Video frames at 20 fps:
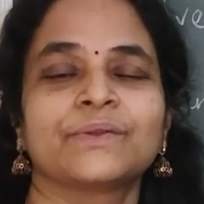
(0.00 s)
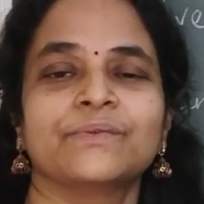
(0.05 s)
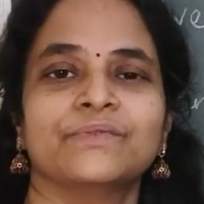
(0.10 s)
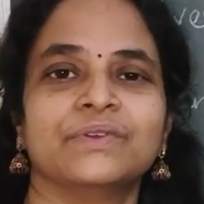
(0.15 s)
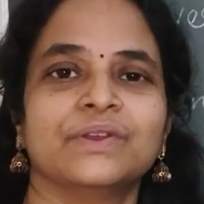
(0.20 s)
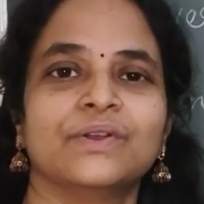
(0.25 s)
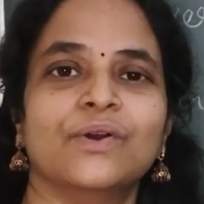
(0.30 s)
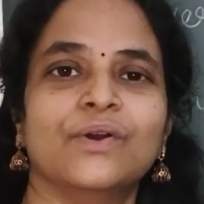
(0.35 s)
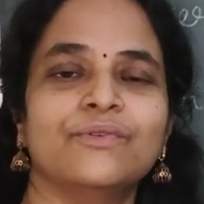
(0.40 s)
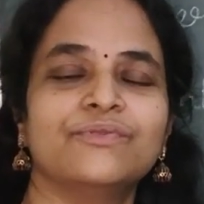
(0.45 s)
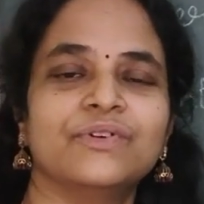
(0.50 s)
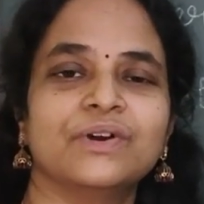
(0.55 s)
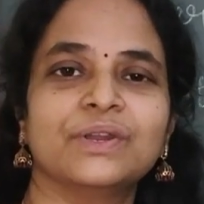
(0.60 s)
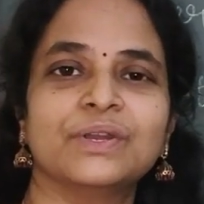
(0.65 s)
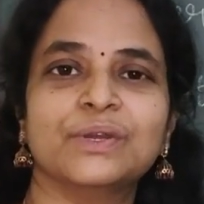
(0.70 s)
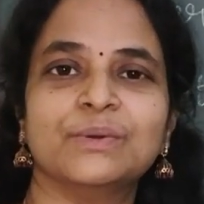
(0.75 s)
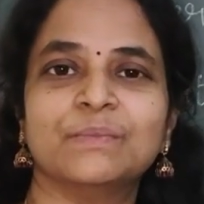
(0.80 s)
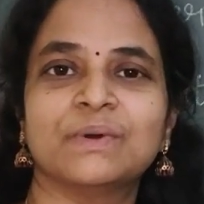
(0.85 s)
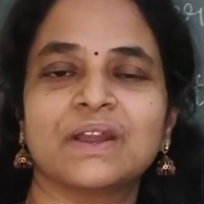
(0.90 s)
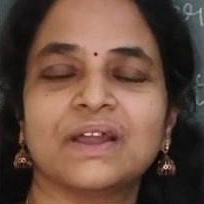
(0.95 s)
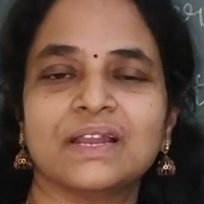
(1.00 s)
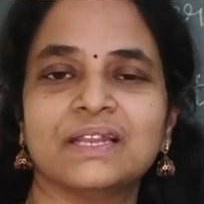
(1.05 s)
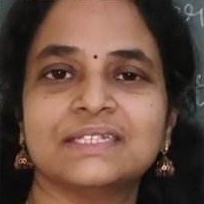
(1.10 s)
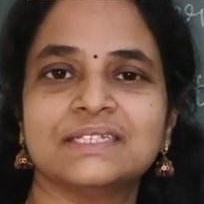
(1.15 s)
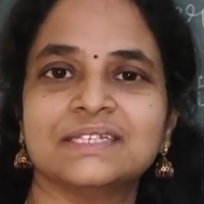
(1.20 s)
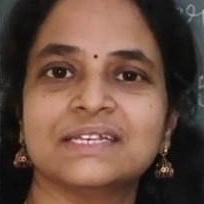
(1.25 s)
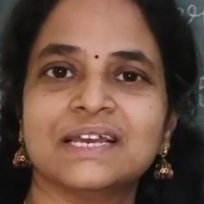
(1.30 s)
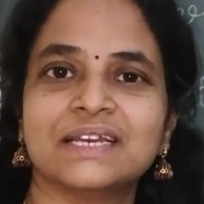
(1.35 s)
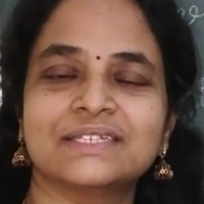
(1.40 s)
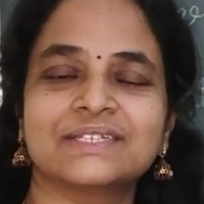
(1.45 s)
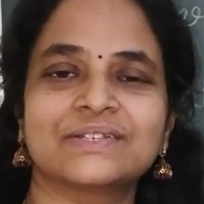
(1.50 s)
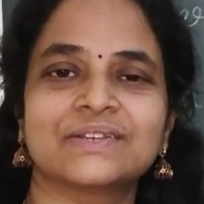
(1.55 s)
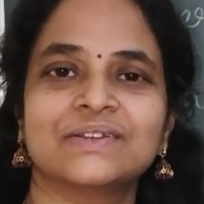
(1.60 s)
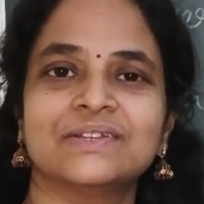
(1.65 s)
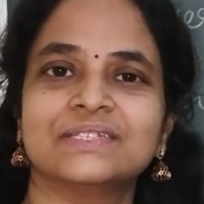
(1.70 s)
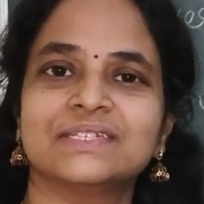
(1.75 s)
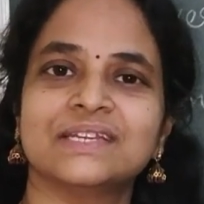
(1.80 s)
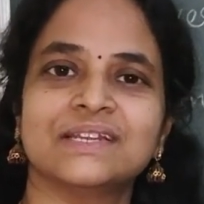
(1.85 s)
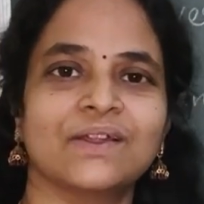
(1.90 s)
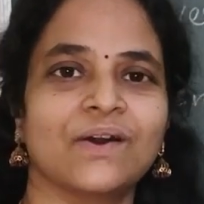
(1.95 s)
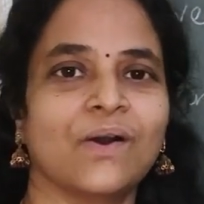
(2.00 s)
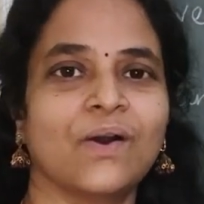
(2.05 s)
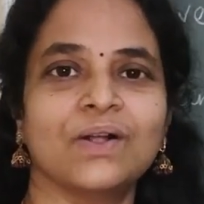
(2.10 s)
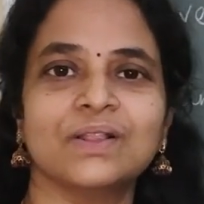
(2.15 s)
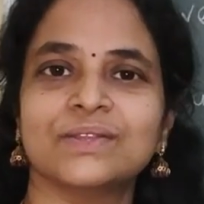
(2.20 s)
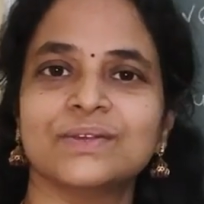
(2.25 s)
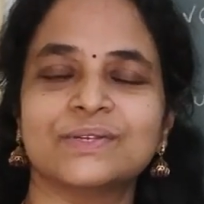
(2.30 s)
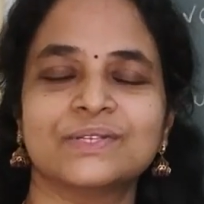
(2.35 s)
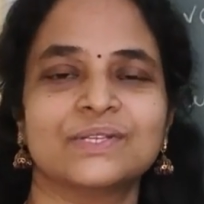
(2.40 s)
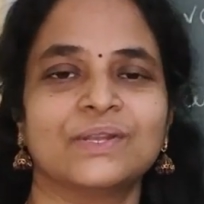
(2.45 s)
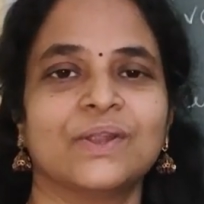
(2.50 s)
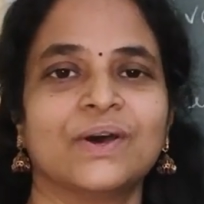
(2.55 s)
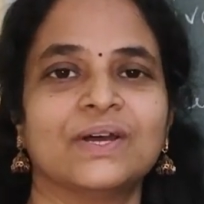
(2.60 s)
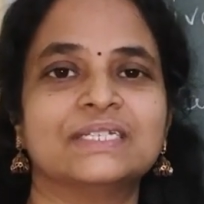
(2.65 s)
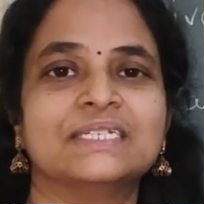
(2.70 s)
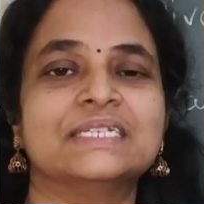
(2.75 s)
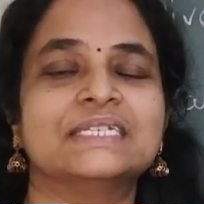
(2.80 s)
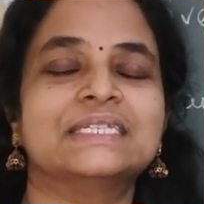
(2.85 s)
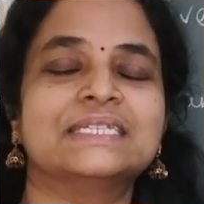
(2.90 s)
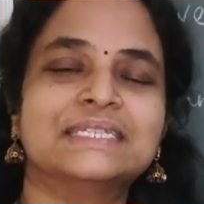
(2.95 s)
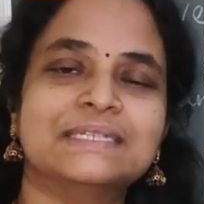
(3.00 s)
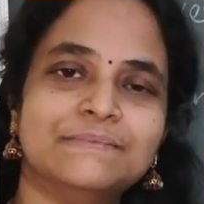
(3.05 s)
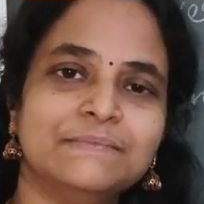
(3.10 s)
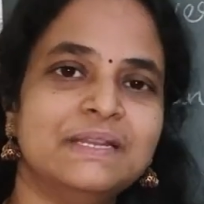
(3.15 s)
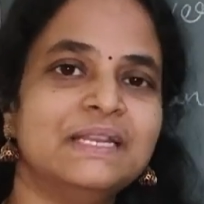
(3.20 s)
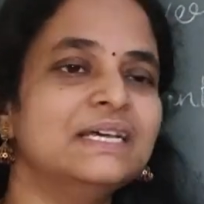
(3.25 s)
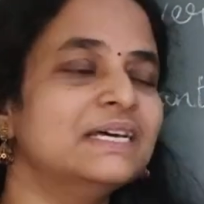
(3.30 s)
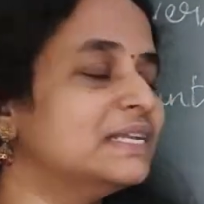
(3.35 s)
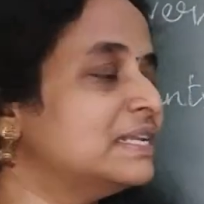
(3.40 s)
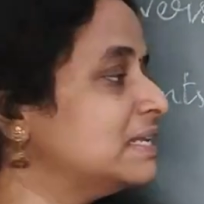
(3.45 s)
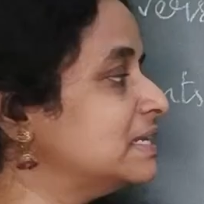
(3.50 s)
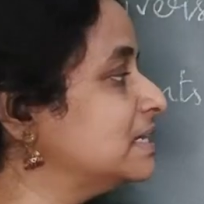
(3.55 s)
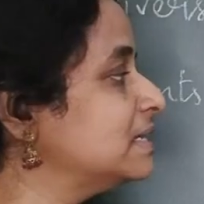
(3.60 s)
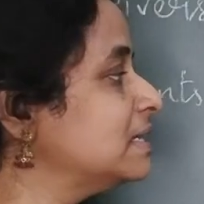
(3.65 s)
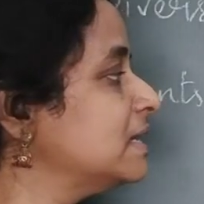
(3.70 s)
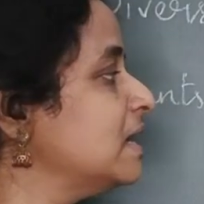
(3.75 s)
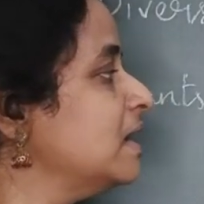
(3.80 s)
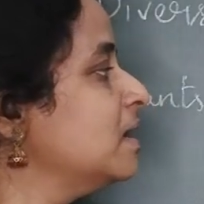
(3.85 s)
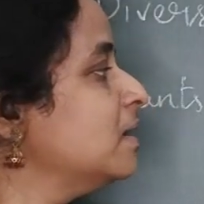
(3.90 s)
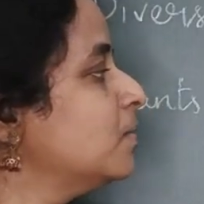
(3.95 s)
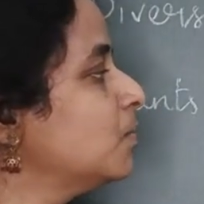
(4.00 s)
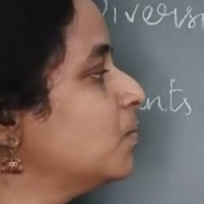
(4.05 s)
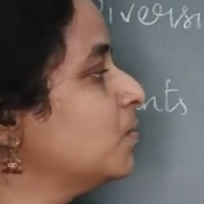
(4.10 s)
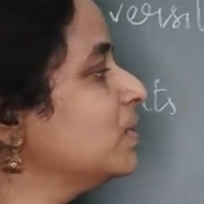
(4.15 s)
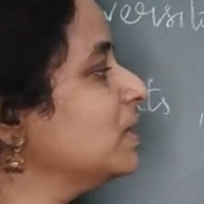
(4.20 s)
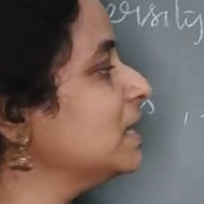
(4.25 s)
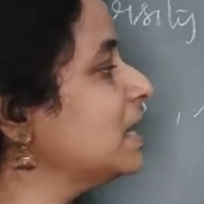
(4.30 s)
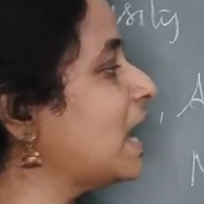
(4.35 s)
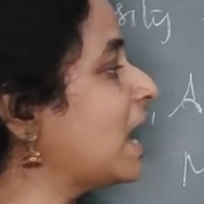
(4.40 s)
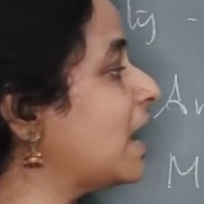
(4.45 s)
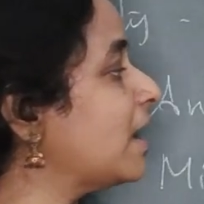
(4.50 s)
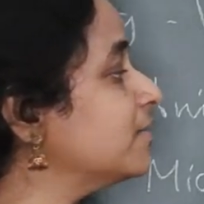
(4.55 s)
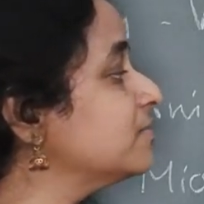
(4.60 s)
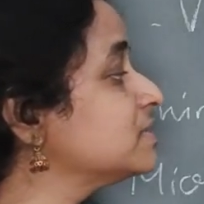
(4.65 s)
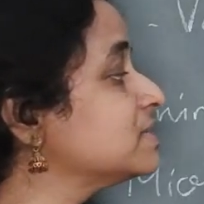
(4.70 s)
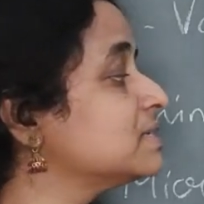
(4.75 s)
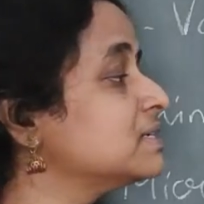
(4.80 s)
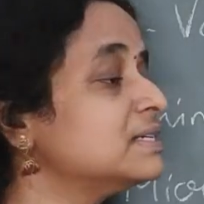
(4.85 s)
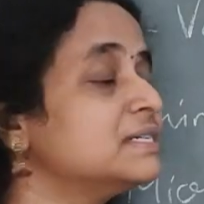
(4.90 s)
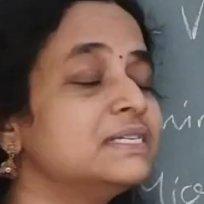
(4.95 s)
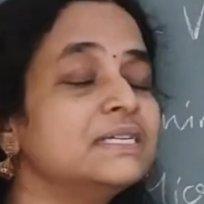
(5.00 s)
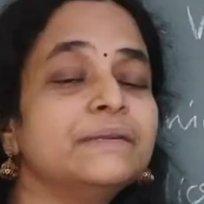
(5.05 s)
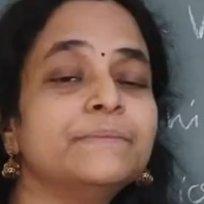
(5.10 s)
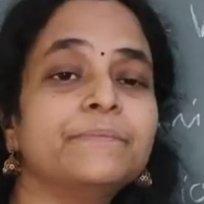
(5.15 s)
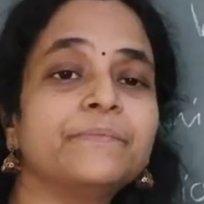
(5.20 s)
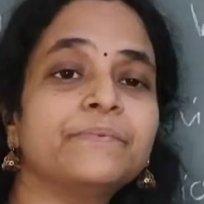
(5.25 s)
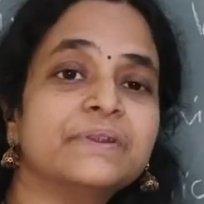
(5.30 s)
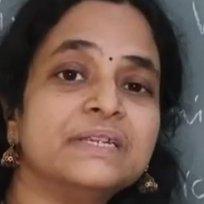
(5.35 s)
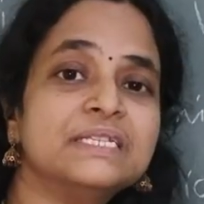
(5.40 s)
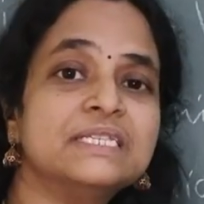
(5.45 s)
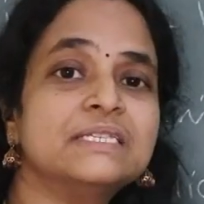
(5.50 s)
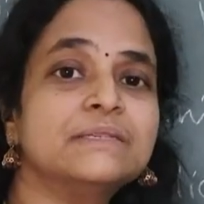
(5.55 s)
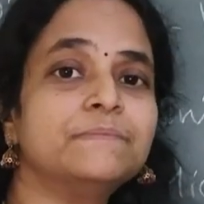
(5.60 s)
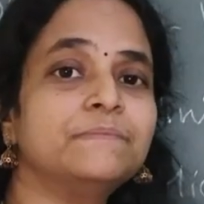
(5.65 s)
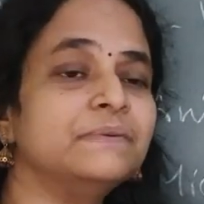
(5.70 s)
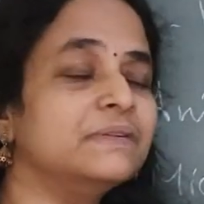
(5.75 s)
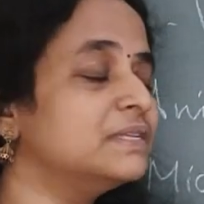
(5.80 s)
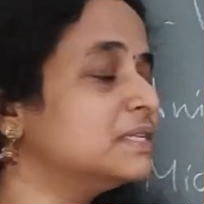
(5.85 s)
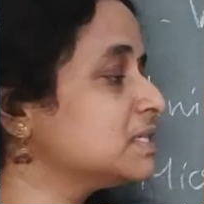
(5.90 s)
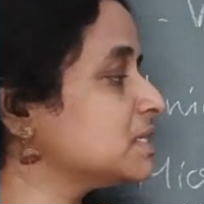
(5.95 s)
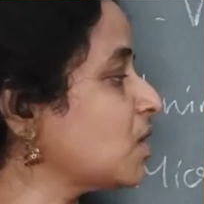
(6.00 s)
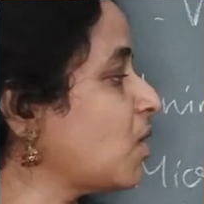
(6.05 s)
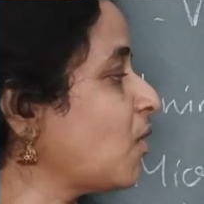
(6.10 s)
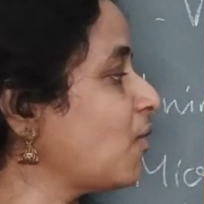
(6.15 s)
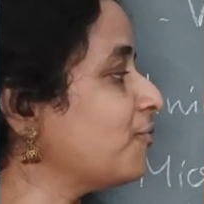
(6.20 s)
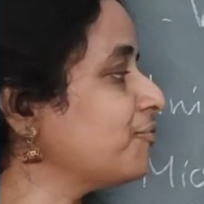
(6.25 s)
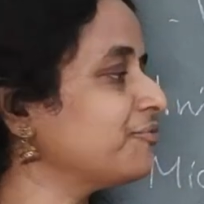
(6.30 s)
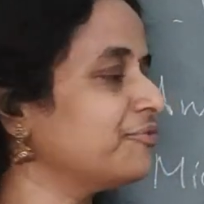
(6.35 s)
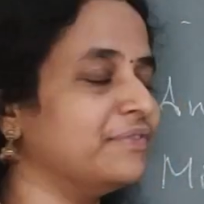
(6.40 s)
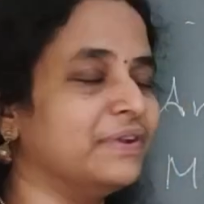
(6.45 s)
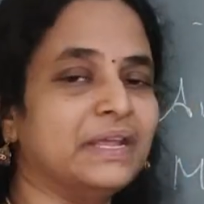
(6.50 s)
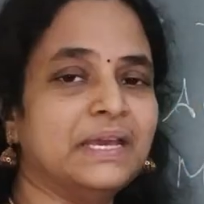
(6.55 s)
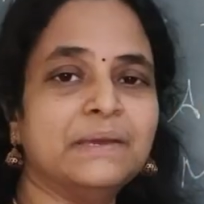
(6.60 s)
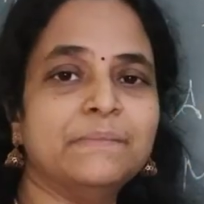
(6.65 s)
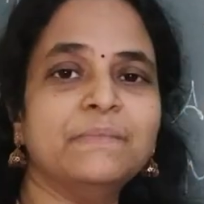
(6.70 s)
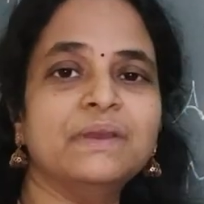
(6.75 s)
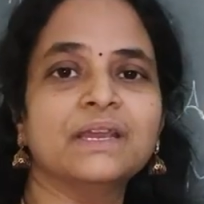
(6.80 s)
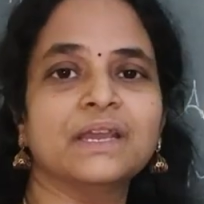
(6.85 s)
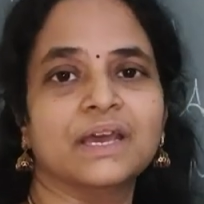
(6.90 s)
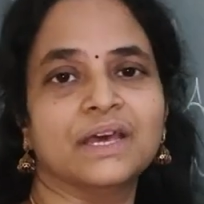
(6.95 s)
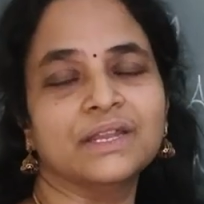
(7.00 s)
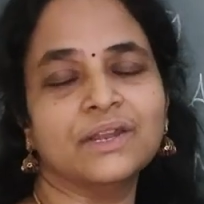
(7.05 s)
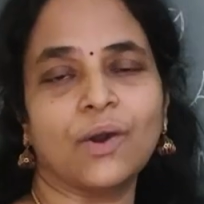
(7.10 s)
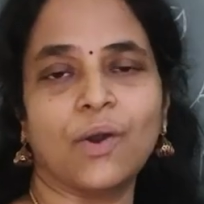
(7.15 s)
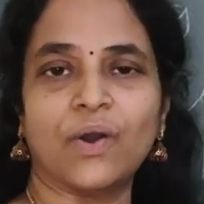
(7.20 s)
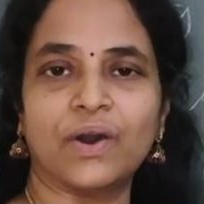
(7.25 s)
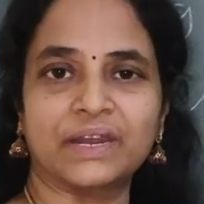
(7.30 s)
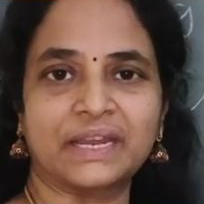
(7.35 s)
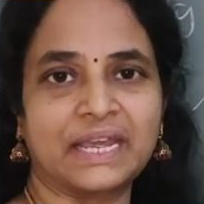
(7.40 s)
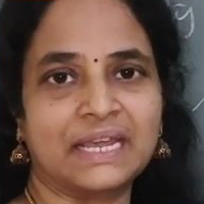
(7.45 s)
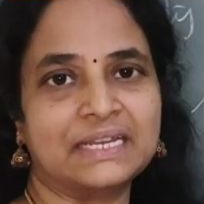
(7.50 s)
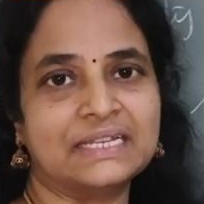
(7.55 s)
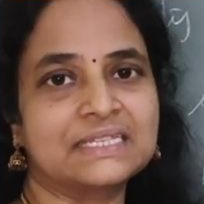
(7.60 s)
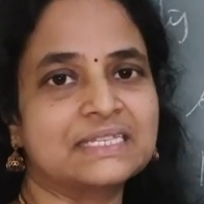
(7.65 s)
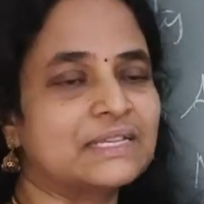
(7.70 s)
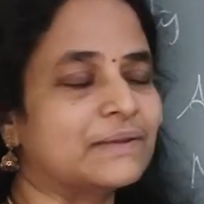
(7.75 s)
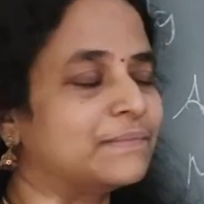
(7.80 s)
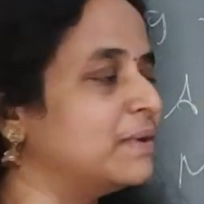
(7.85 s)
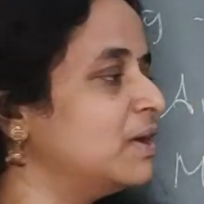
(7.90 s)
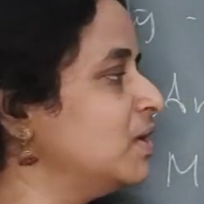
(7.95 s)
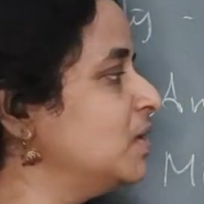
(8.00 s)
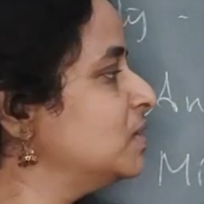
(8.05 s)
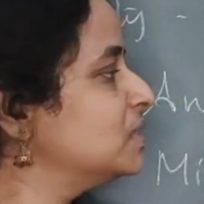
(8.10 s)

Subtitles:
We go for numerology, astrology and all those logics. Similarly, we have certain principles of naming an organism.